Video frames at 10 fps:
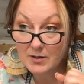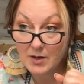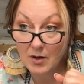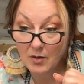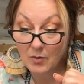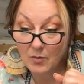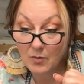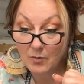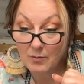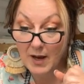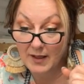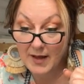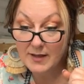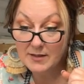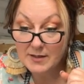So my
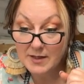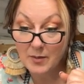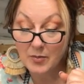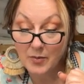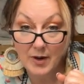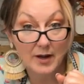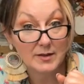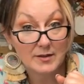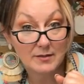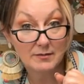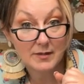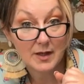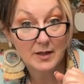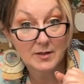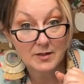last attempt was,
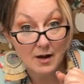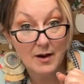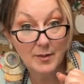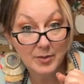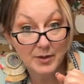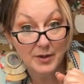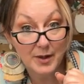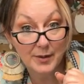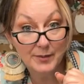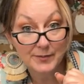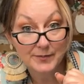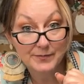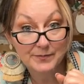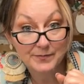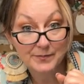sorry, Pluto,
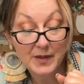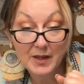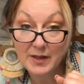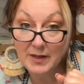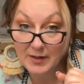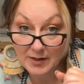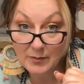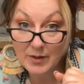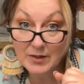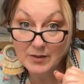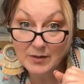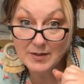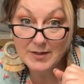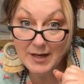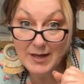you didn't want to do
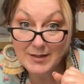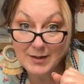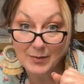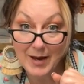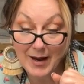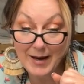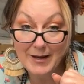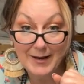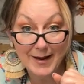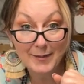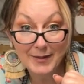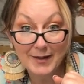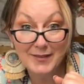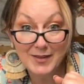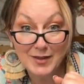this the easy way. Now I'm going to
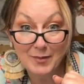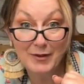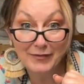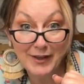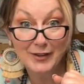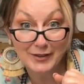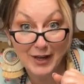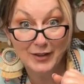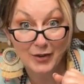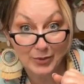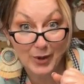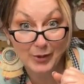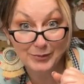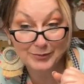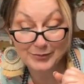have to shove my finger down your
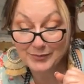throat.